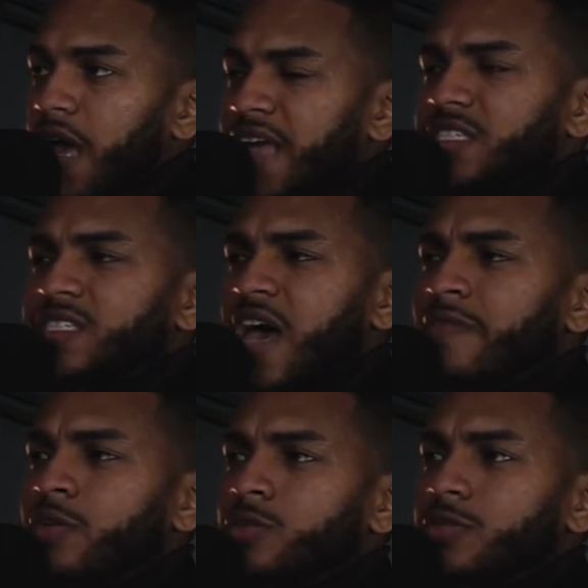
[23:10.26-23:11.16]
just
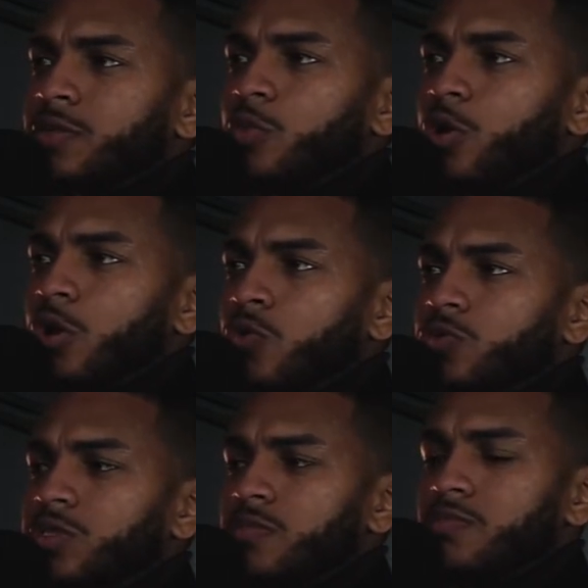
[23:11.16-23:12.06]
having some
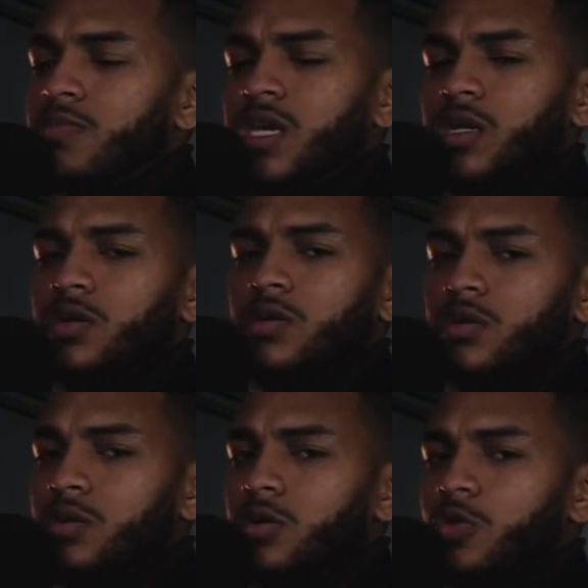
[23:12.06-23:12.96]
close men
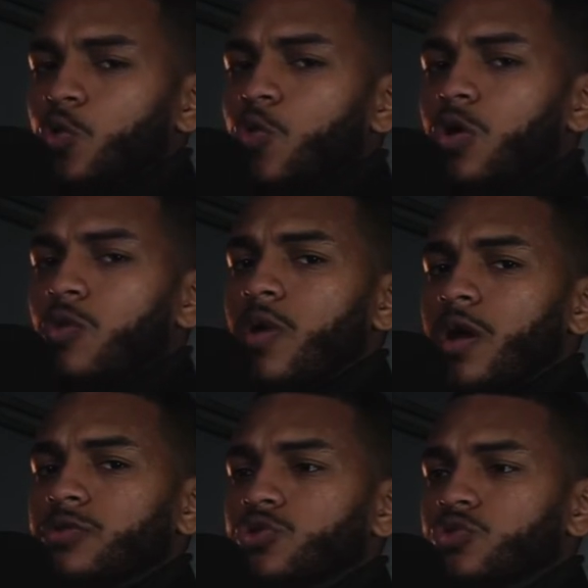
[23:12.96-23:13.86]
who are
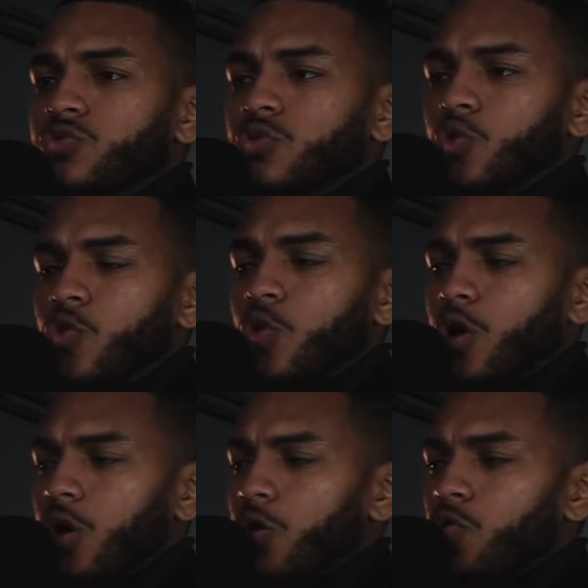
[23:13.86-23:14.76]
around you,
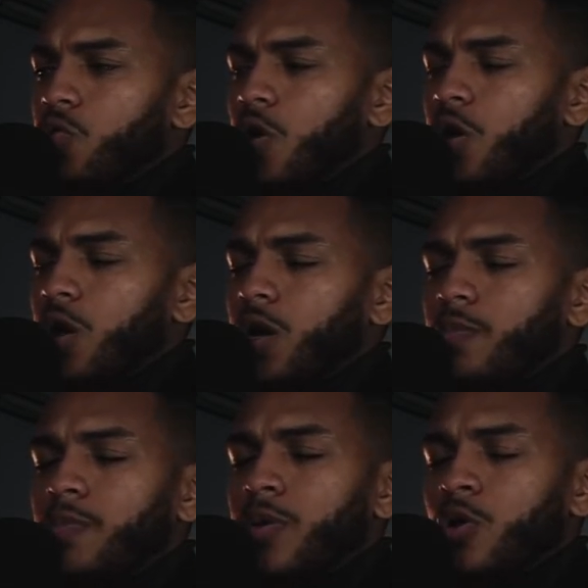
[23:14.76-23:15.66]
who are
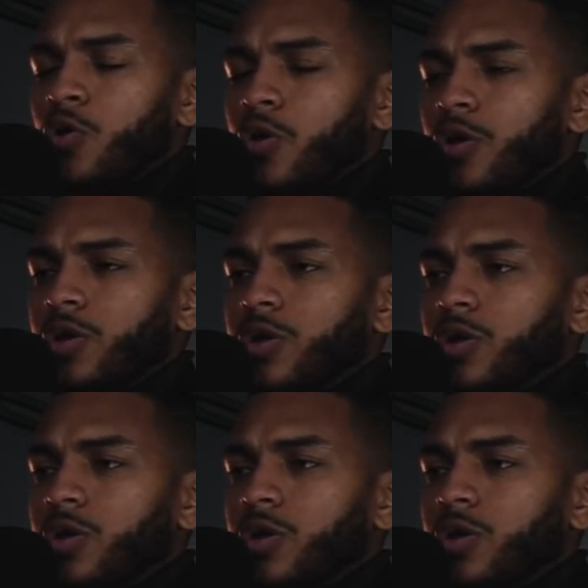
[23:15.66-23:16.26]
upon